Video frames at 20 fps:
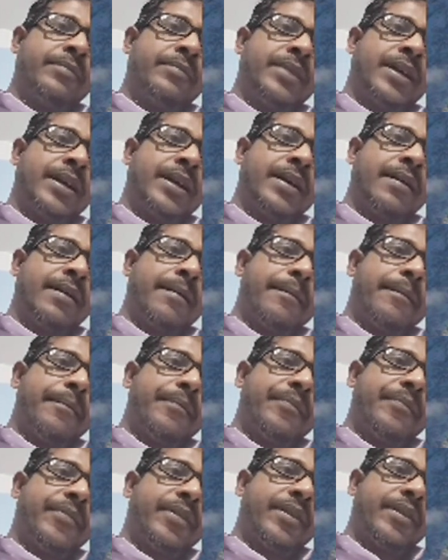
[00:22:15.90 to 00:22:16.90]
the
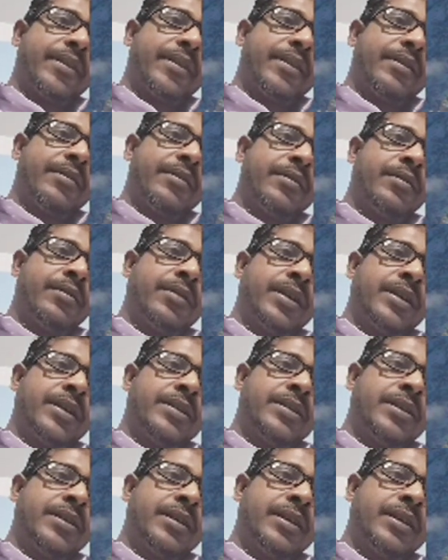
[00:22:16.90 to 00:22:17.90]

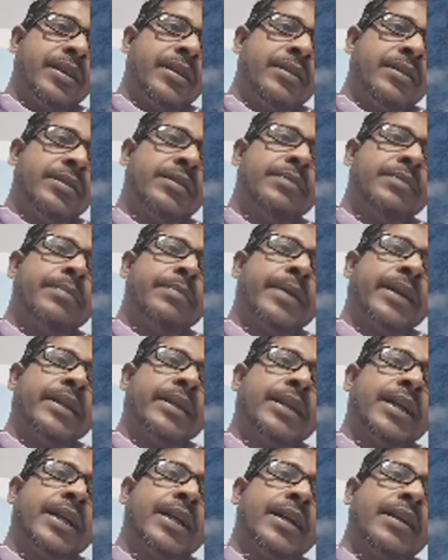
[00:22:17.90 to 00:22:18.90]
notation used by
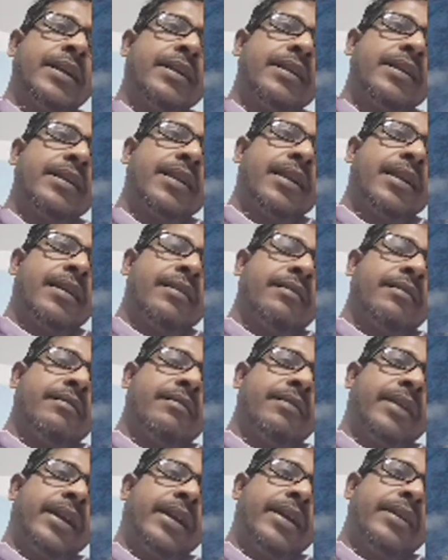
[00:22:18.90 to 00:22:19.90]
the
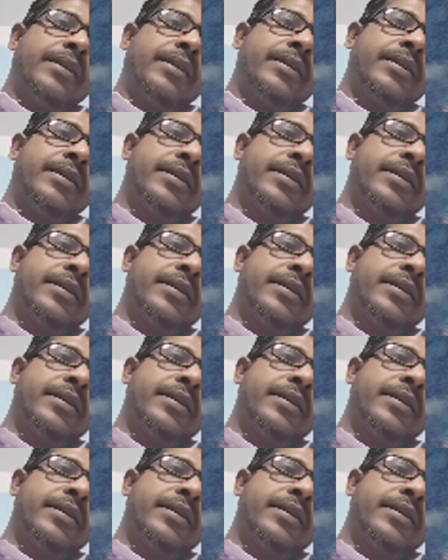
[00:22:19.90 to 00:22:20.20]
Great